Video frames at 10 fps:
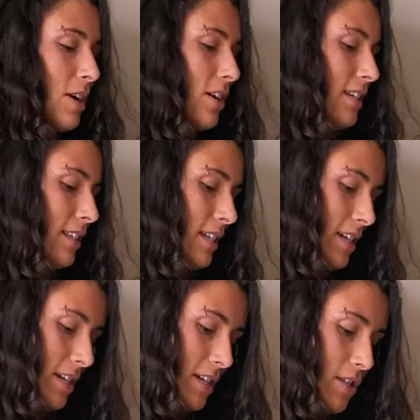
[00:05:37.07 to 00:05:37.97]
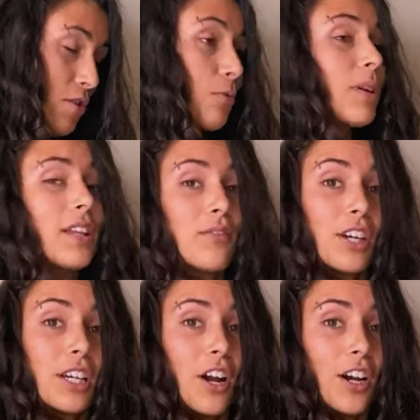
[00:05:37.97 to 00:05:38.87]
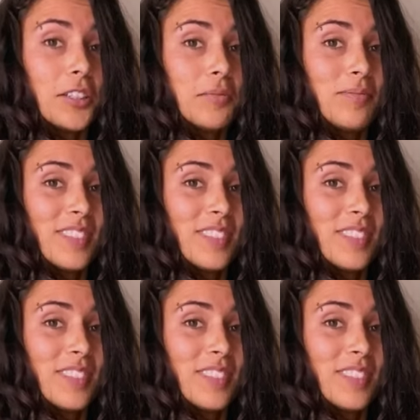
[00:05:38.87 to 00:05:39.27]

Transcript: honest, they're really freaking hard.